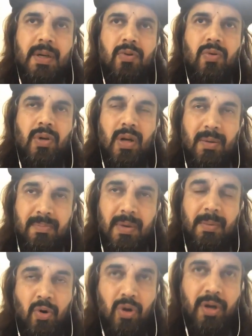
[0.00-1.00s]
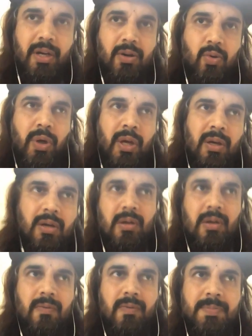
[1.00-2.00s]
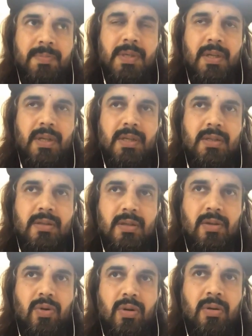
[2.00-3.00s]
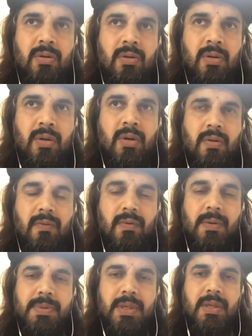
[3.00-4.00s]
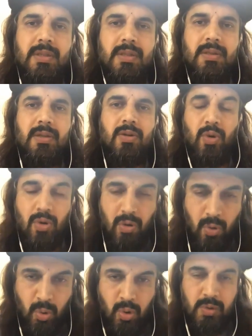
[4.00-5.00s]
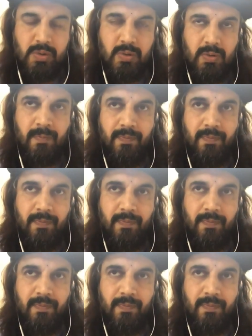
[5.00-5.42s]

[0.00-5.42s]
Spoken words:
I want to, I'm already doing a web series. It's a good web series. It's a good role also.